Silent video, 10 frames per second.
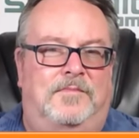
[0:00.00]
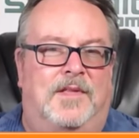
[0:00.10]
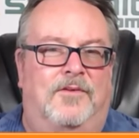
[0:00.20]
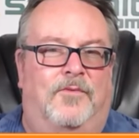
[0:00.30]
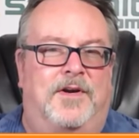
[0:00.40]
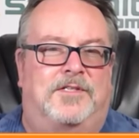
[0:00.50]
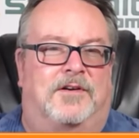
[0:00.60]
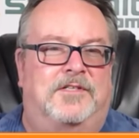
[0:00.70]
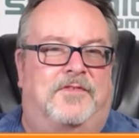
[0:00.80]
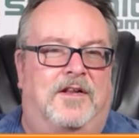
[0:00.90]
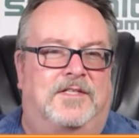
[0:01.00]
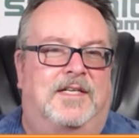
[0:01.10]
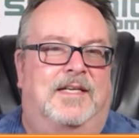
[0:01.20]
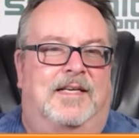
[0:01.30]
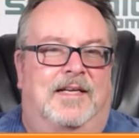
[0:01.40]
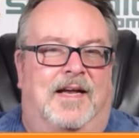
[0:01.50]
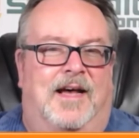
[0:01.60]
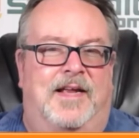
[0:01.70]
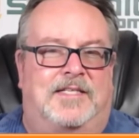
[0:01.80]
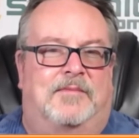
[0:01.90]
The winners are as follows.
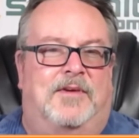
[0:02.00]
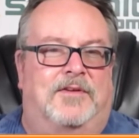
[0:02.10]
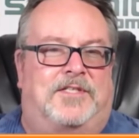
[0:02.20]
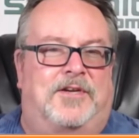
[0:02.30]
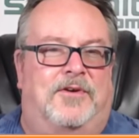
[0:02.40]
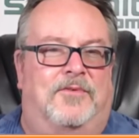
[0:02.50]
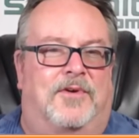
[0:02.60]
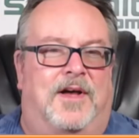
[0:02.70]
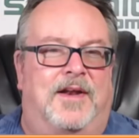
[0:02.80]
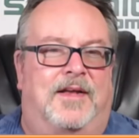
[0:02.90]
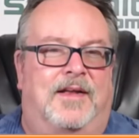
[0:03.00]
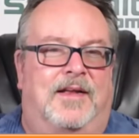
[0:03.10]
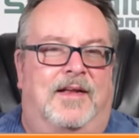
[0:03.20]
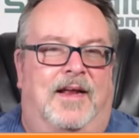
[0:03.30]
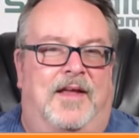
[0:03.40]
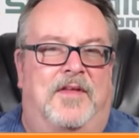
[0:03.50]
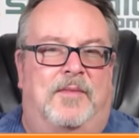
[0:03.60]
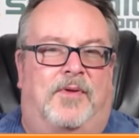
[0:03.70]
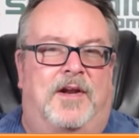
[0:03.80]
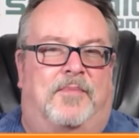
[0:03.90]
Uh, he ends up going two and one, and then
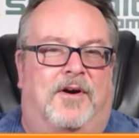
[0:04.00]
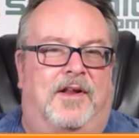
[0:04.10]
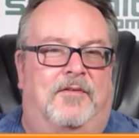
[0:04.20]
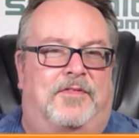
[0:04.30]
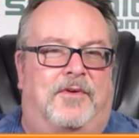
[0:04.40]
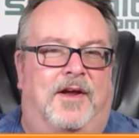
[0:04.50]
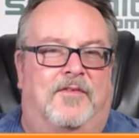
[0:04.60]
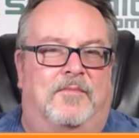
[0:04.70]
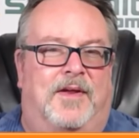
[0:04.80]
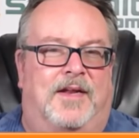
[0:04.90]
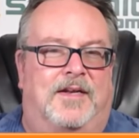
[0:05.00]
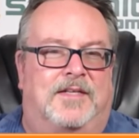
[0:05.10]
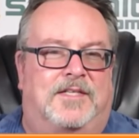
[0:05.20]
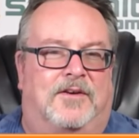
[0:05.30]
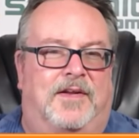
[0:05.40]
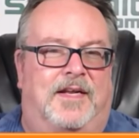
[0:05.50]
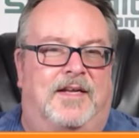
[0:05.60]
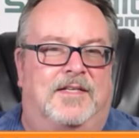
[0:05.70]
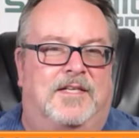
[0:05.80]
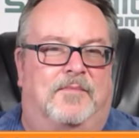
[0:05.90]
he played a parlay with three of them, and uh, so
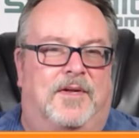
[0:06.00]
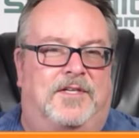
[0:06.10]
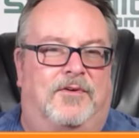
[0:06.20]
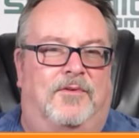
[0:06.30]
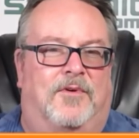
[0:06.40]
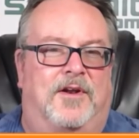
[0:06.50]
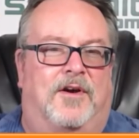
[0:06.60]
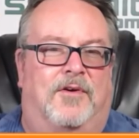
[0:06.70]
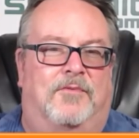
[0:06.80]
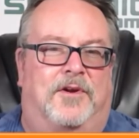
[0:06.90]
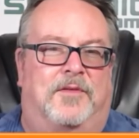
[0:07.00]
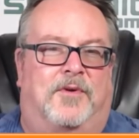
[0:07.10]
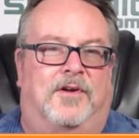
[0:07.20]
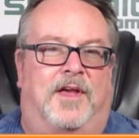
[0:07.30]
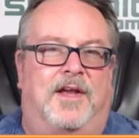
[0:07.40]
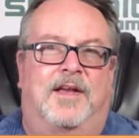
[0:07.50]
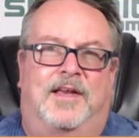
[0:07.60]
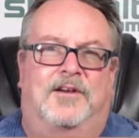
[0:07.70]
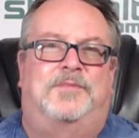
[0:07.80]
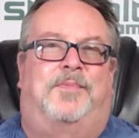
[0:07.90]
he ends up uh, two and one, zero oh and one on the parlay.
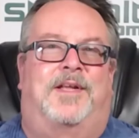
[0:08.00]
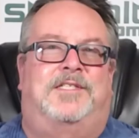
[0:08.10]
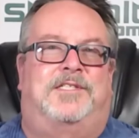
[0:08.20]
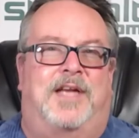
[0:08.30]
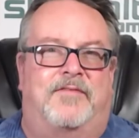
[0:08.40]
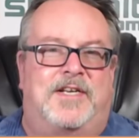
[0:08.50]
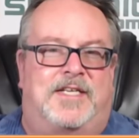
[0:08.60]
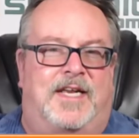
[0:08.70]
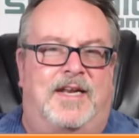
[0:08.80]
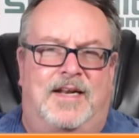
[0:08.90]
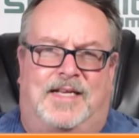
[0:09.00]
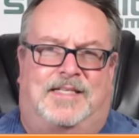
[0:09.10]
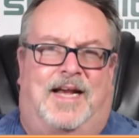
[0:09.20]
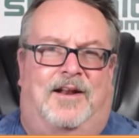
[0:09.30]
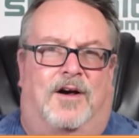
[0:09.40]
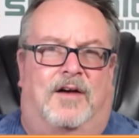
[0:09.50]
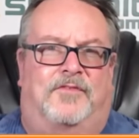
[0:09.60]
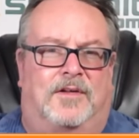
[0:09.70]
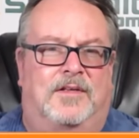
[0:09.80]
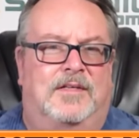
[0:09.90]
He goes plus seventeen. That's not
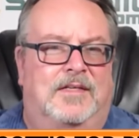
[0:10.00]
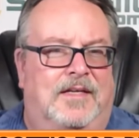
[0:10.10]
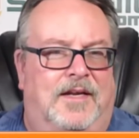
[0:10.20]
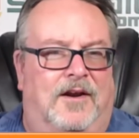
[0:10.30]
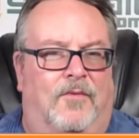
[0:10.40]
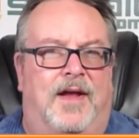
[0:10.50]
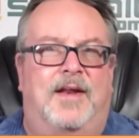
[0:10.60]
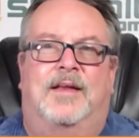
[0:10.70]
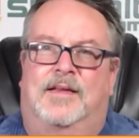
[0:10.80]
awful you know what?